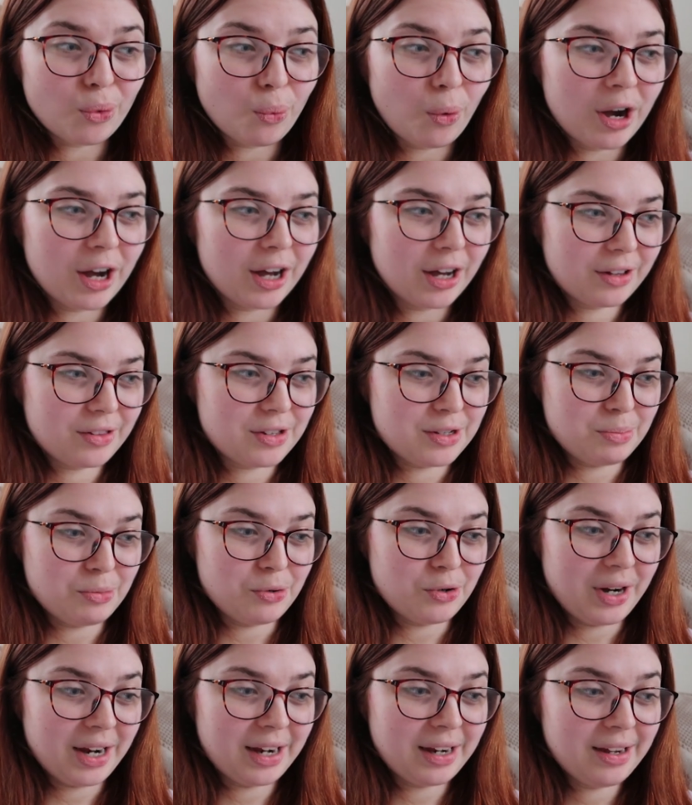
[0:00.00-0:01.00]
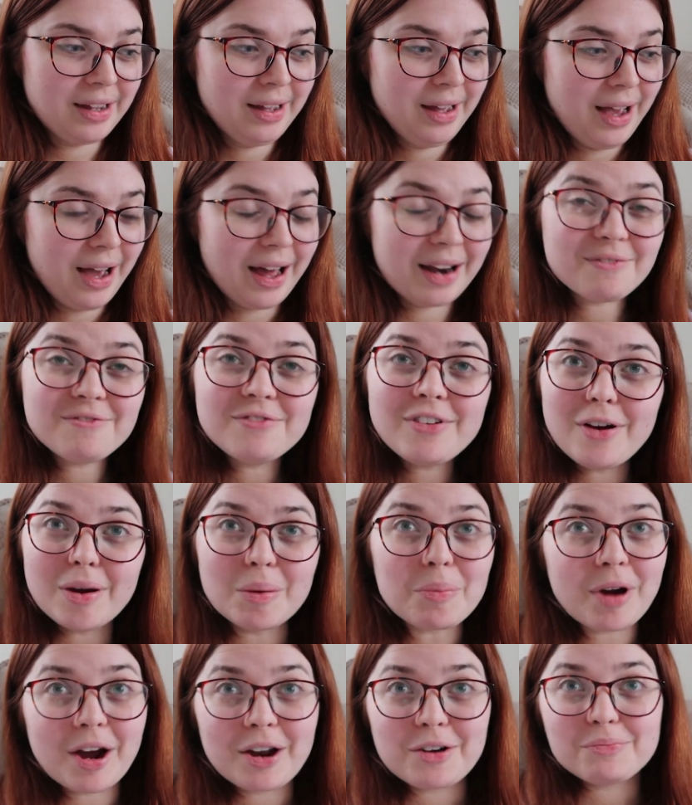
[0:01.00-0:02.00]
for work this morning, and I'm
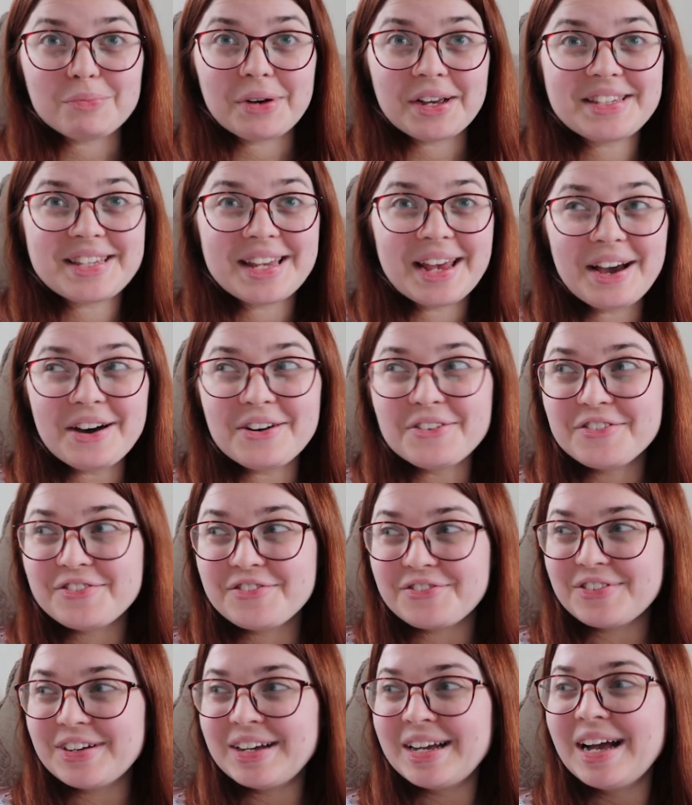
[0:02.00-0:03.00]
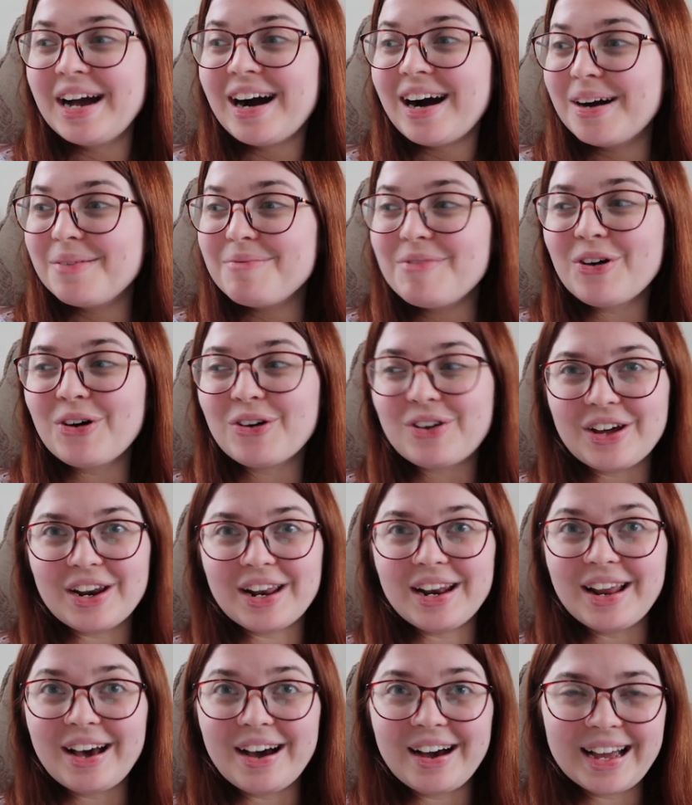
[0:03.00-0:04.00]
very proud of myself. I'm not
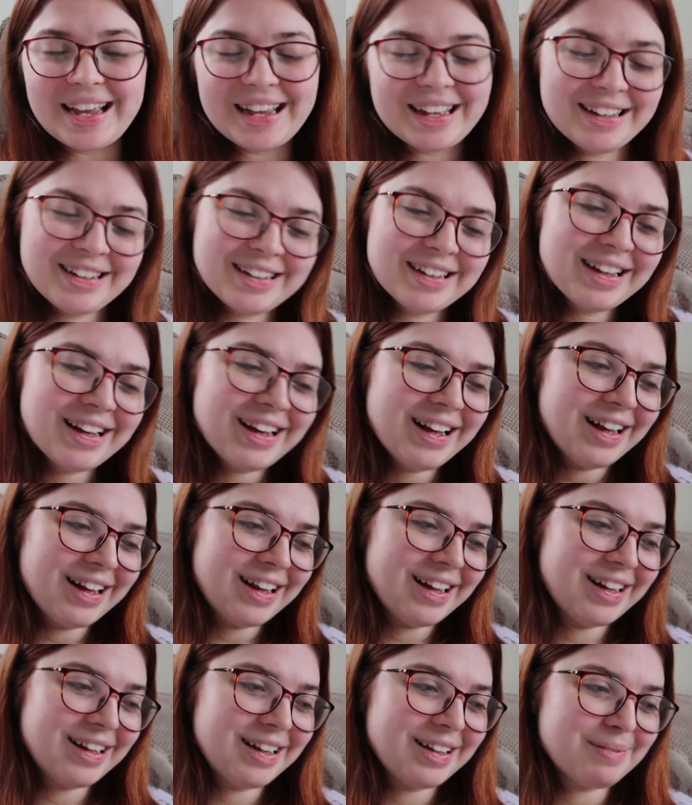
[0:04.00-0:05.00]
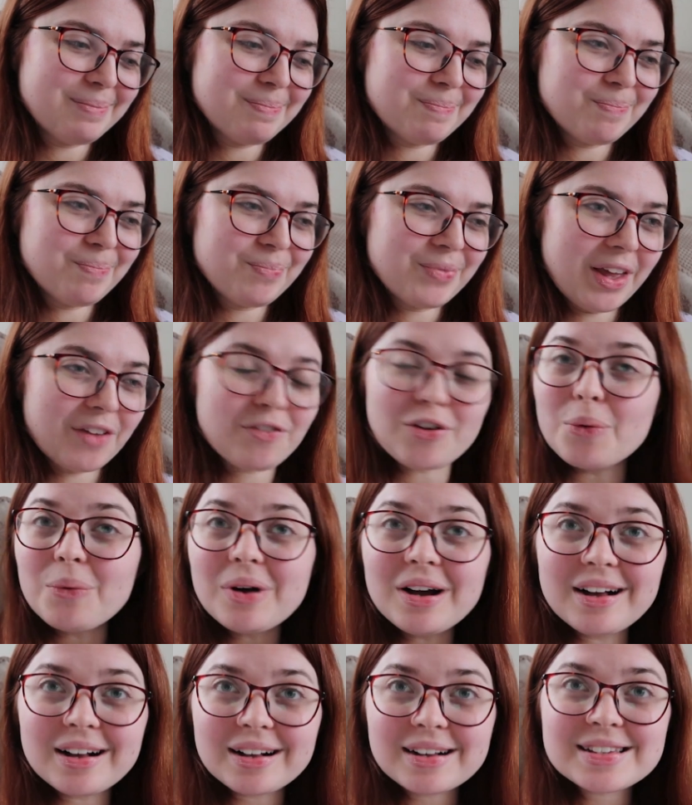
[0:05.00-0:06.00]
gonna lie. If it
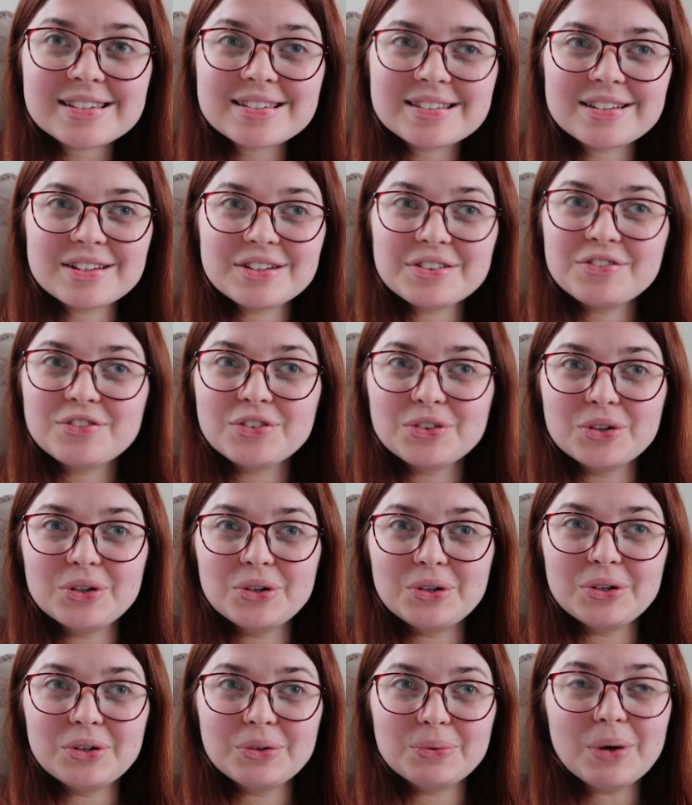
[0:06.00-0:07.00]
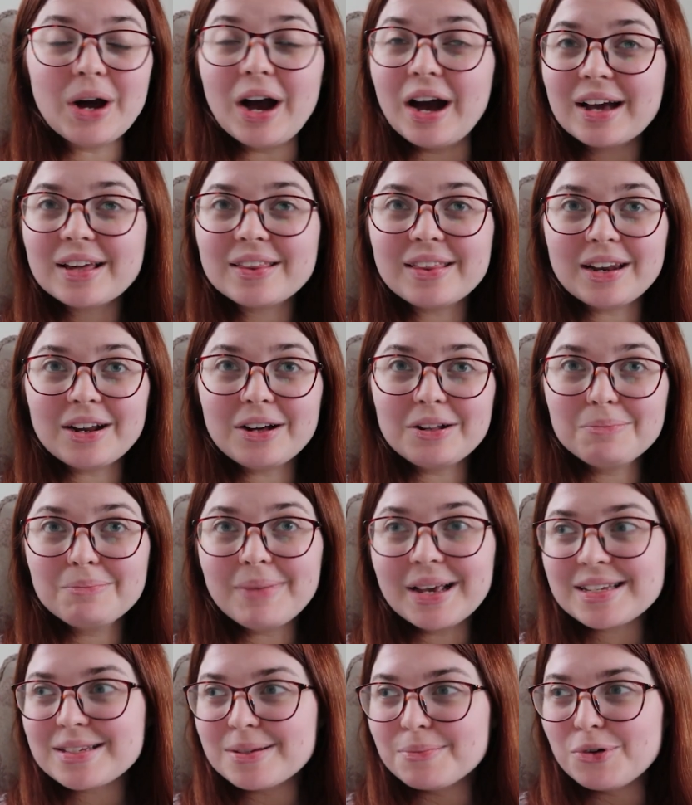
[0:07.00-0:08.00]
works for work, then I'll
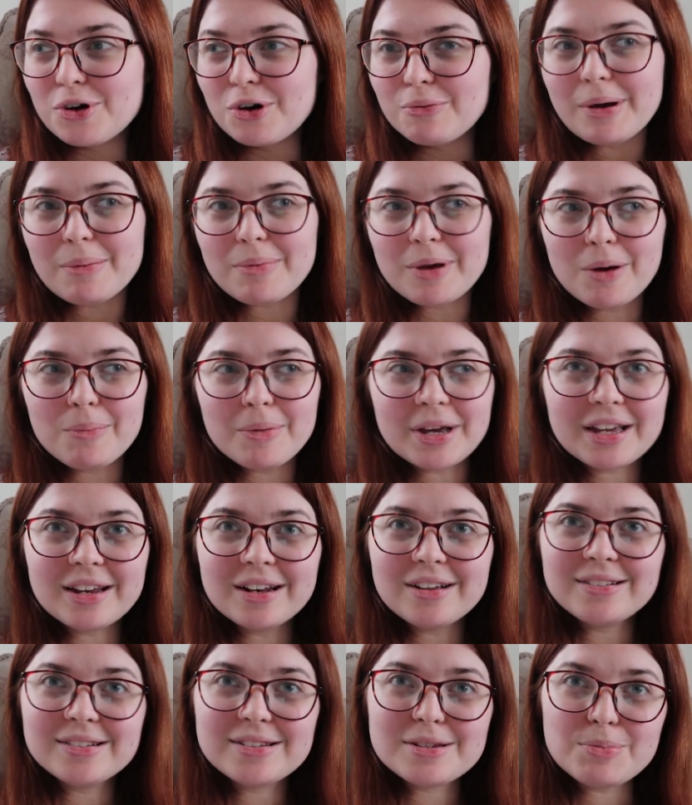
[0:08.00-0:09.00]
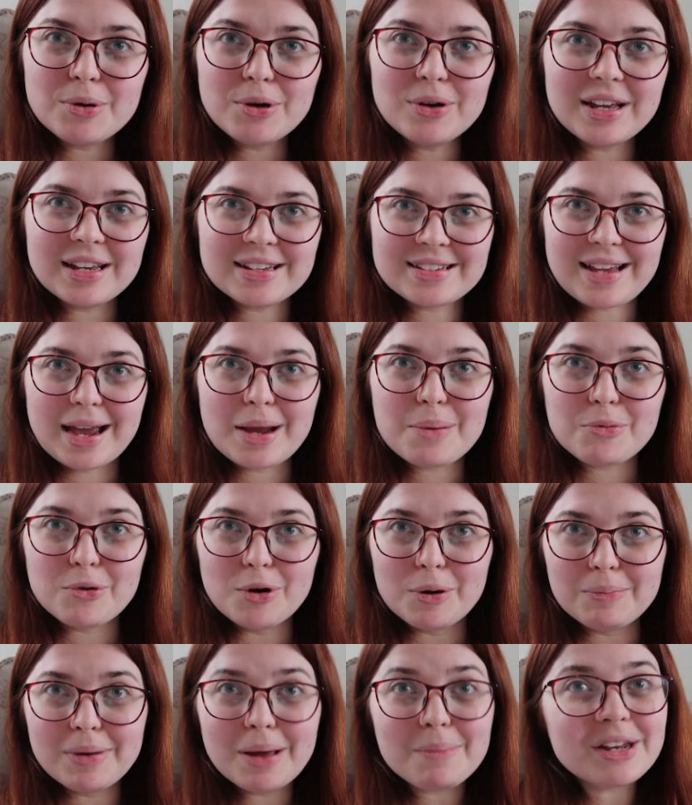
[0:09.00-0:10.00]
make some more. Maybe I'll make a little spoony escape
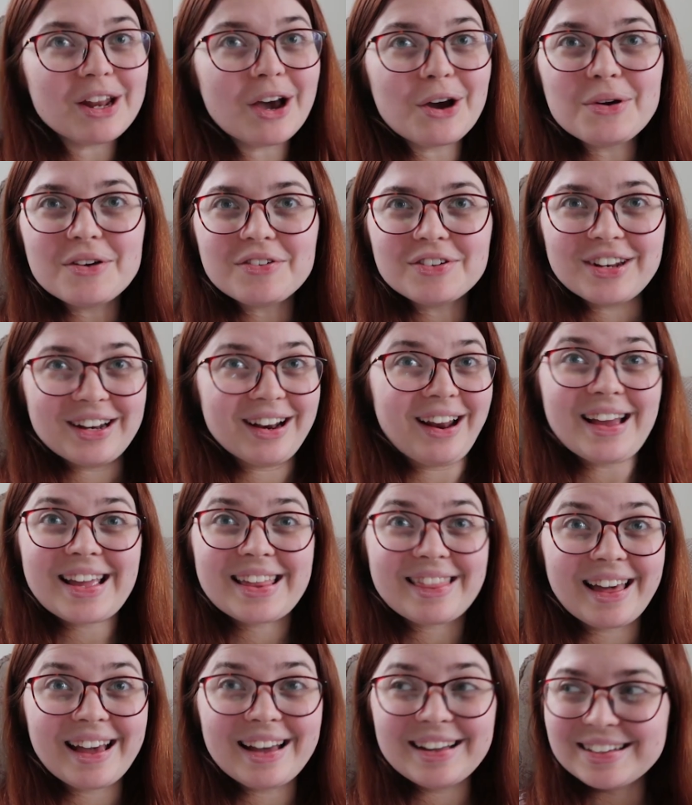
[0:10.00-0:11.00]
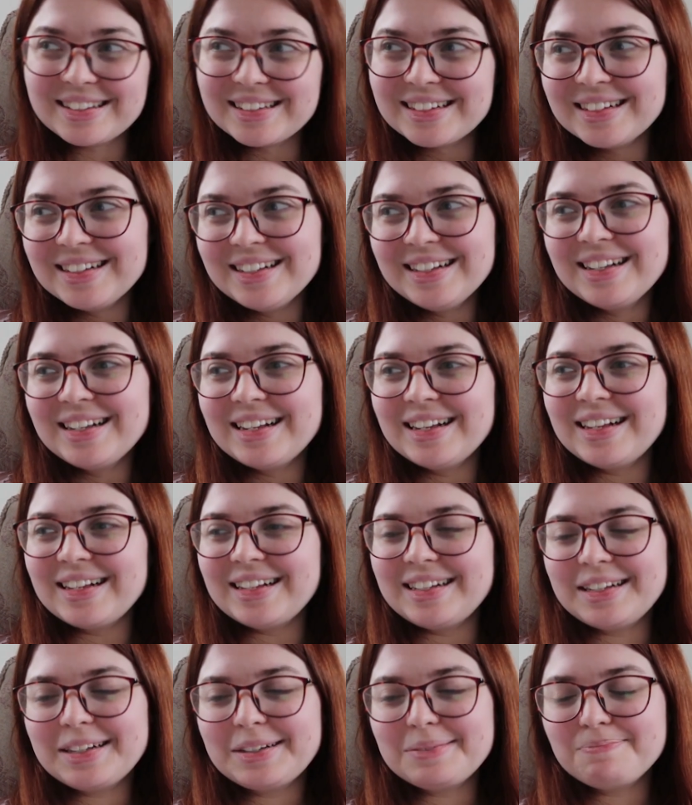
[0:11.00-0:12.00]
room. Let me know if you'd like that.
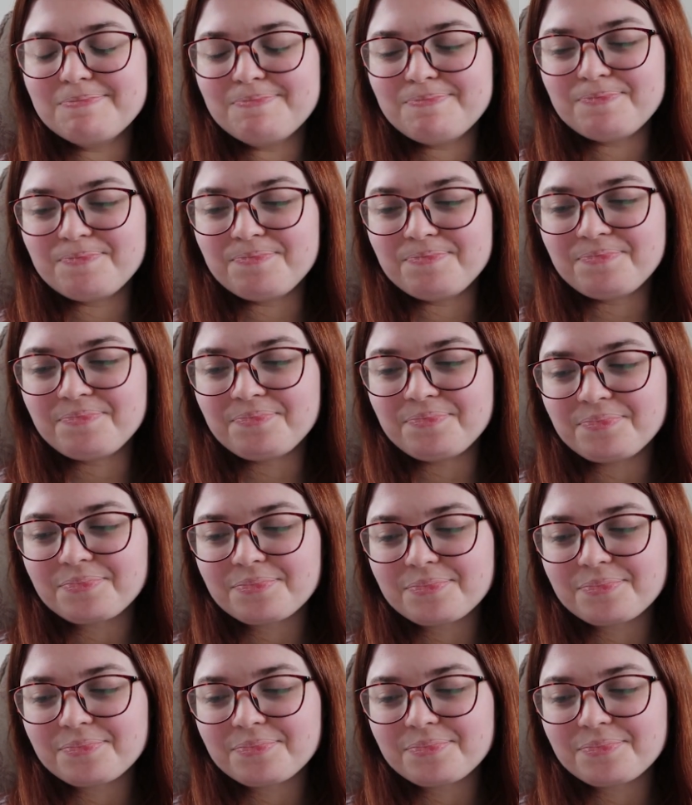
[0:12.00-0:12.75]
Yeah,